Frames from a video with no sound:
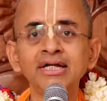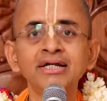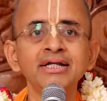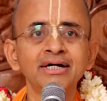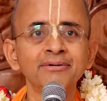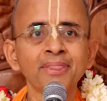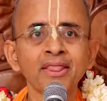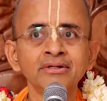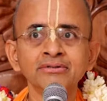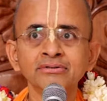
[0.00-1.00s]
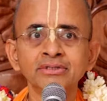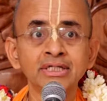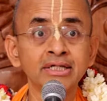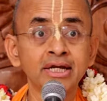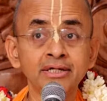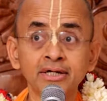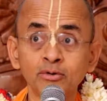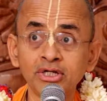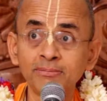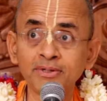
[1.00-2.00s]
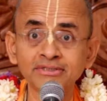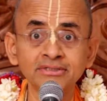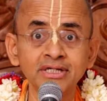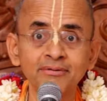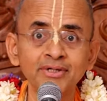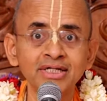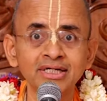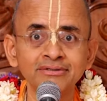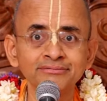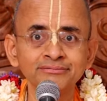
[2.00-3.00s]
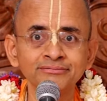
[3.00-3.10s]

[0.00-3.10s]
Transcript: only in india he created holy places in America.